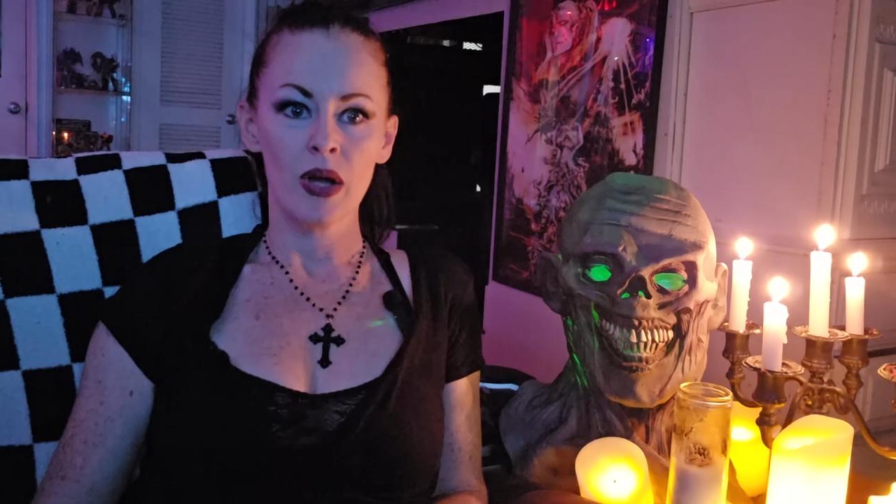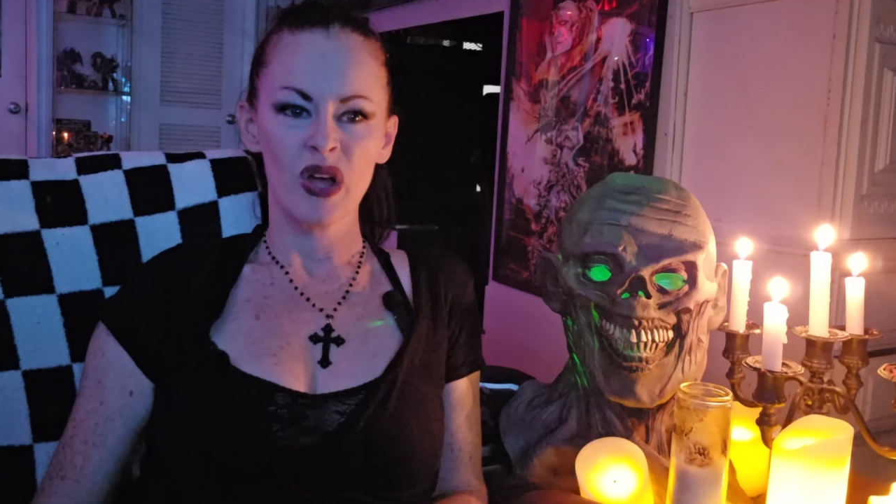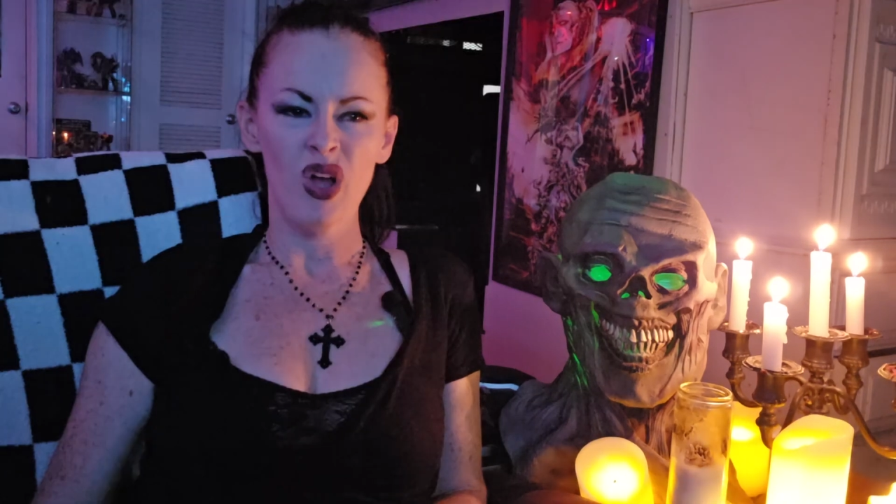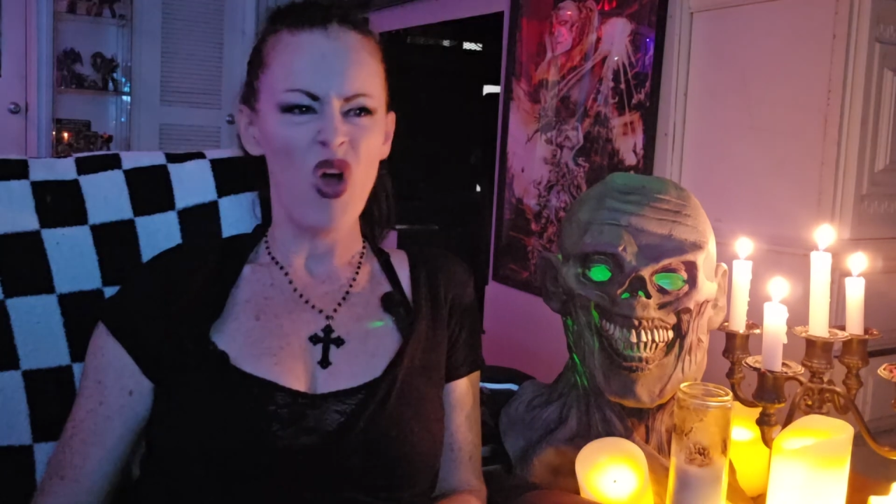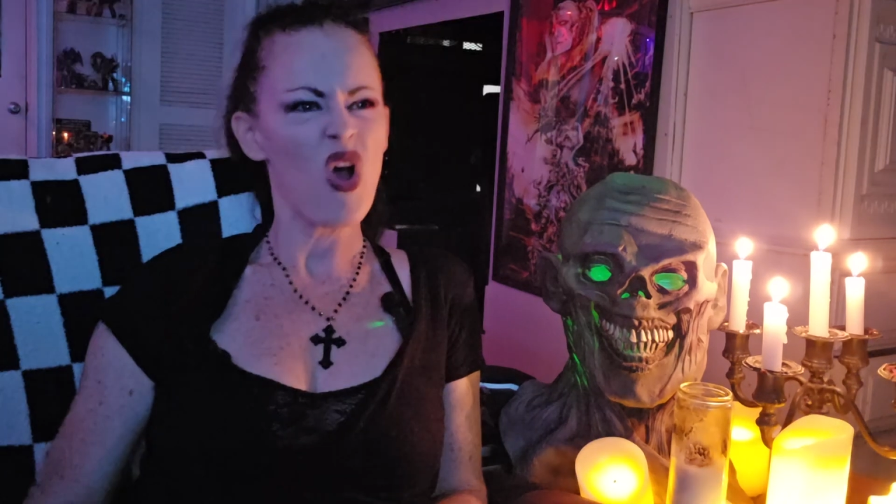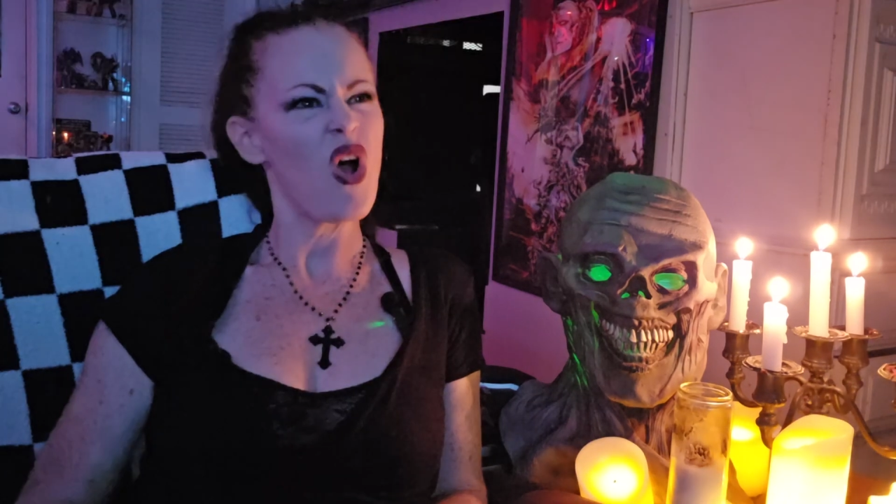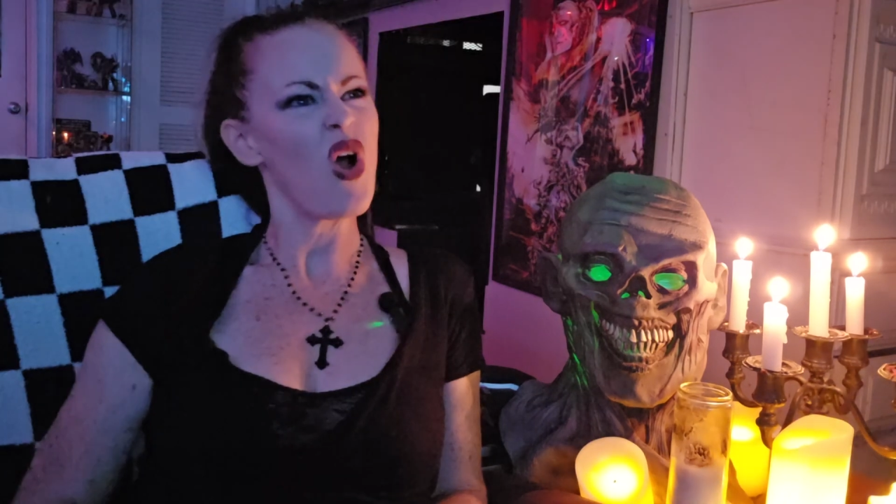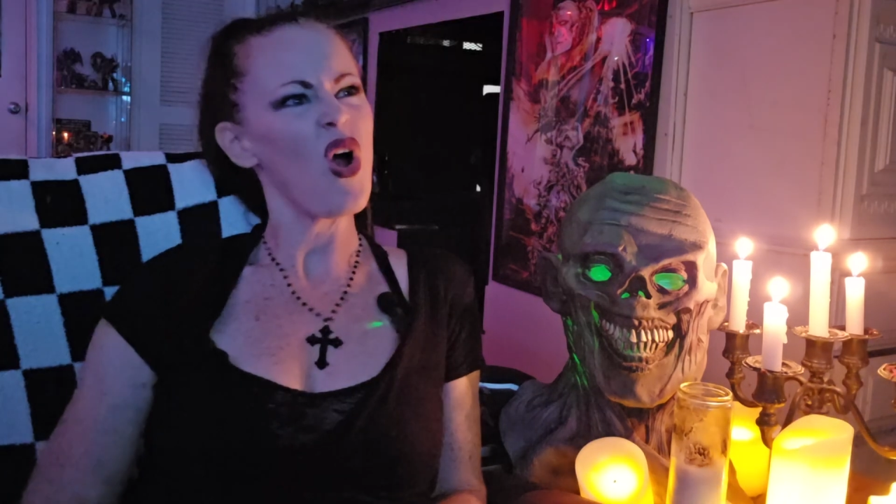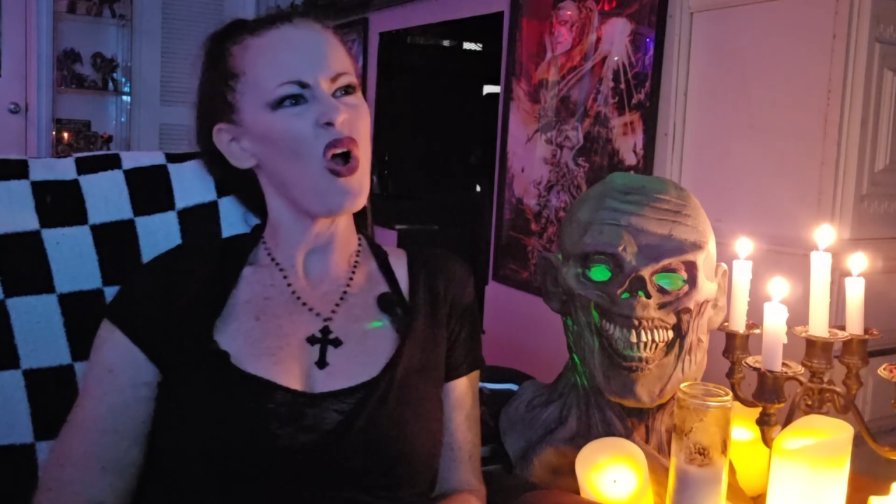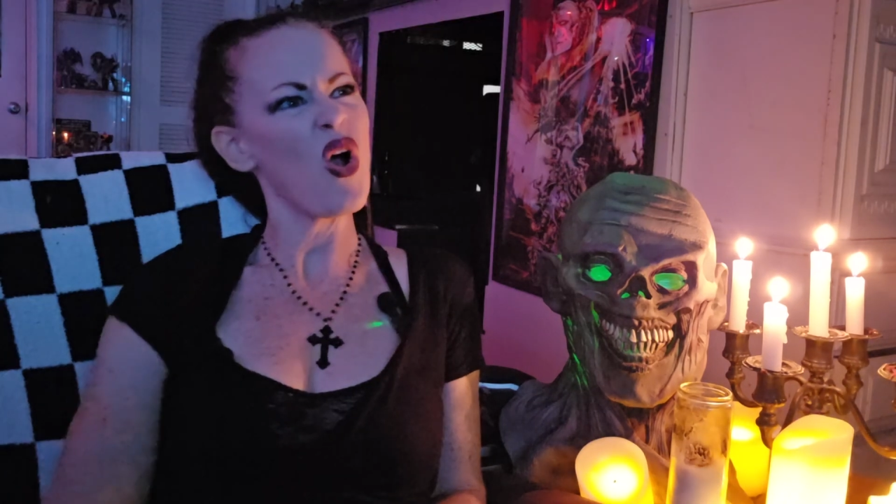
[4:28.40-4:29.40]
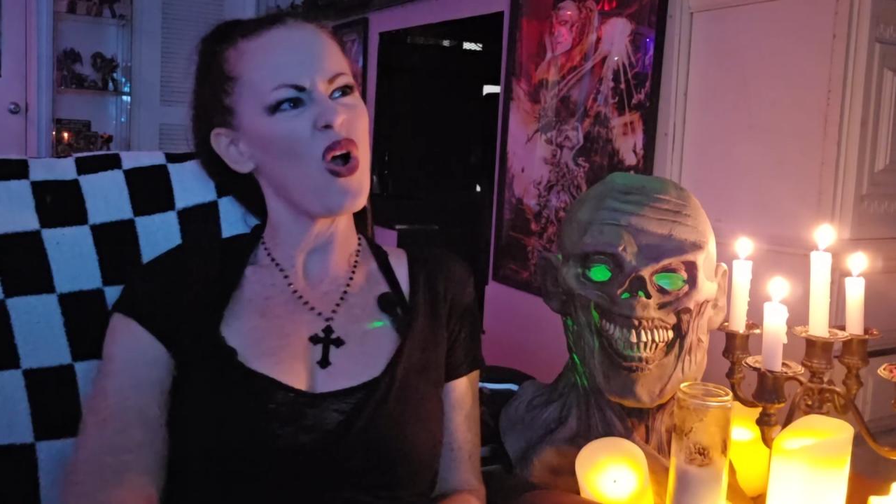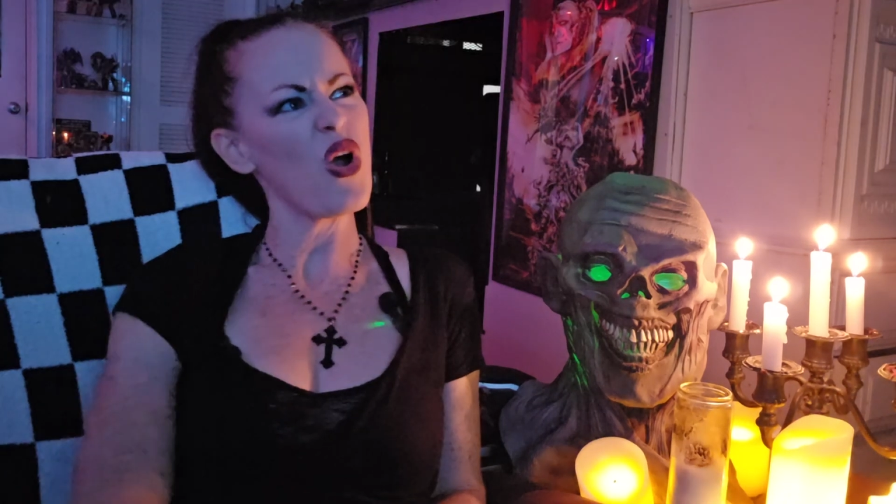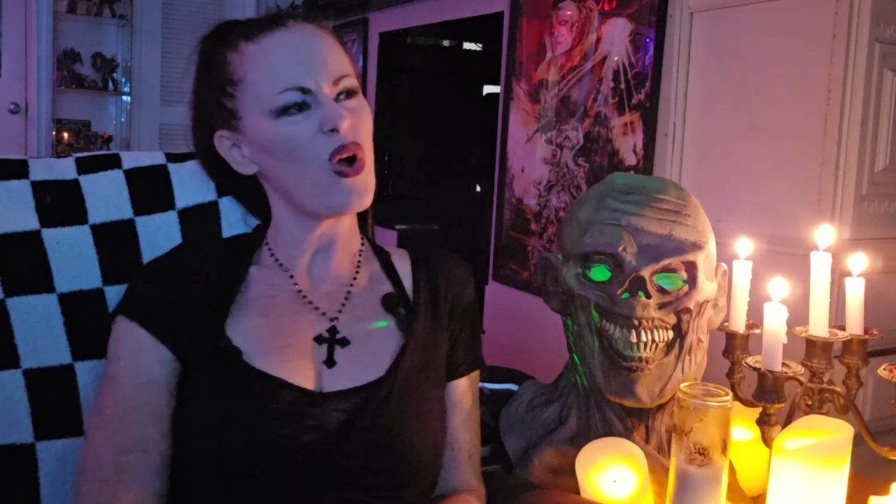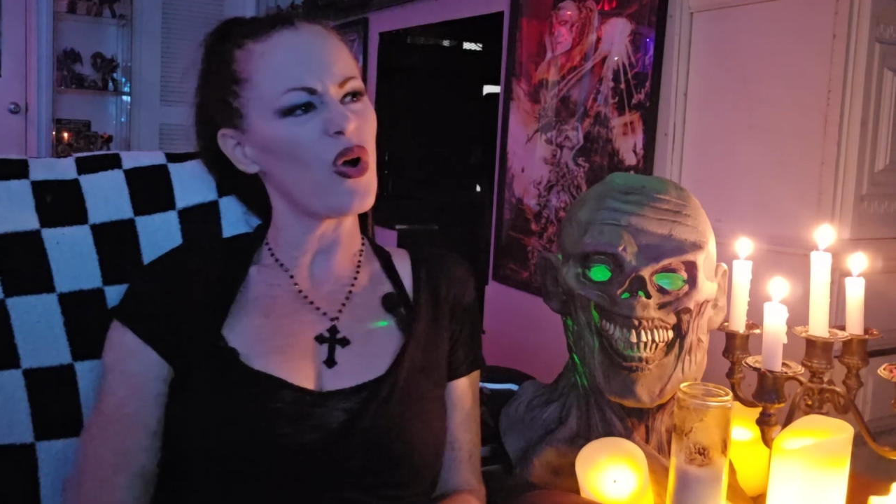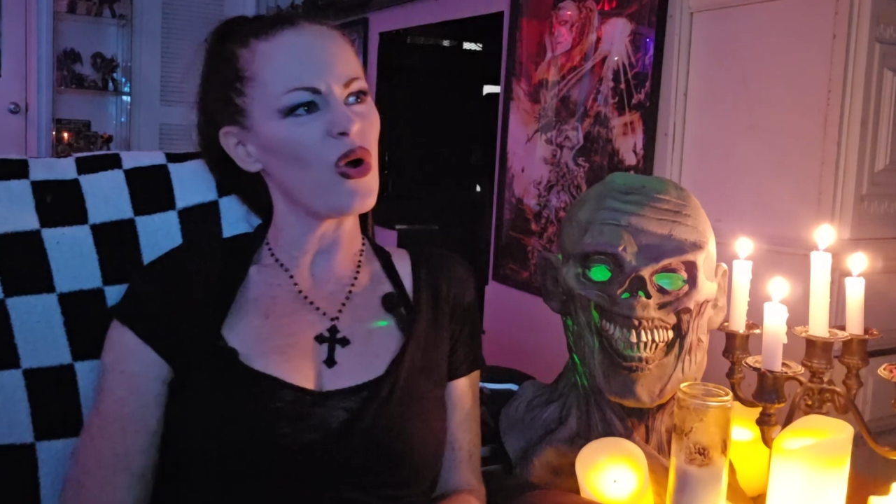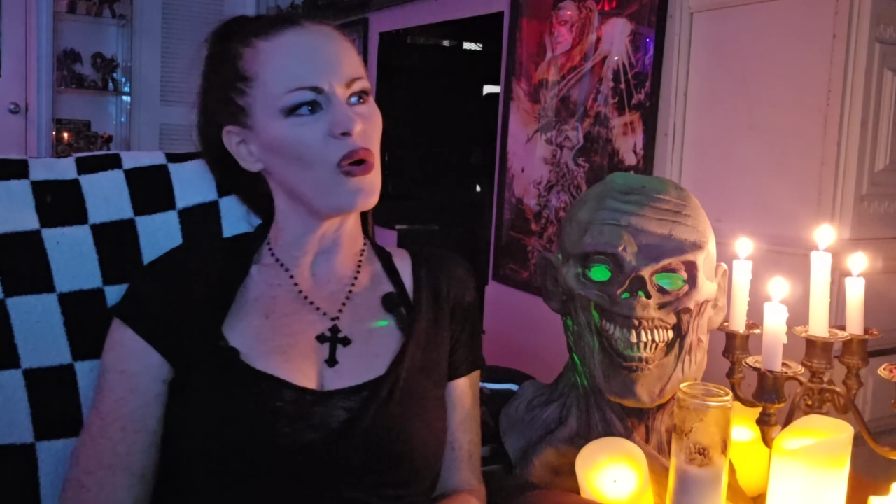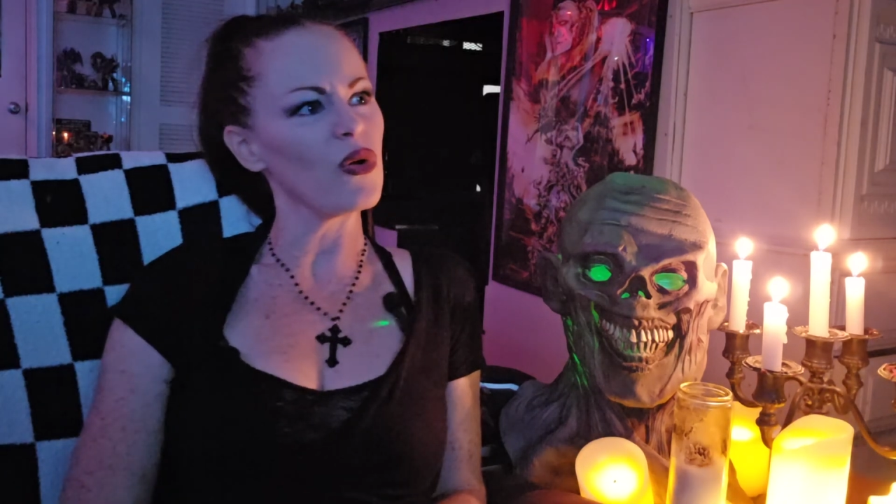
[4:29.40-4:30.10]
That was it's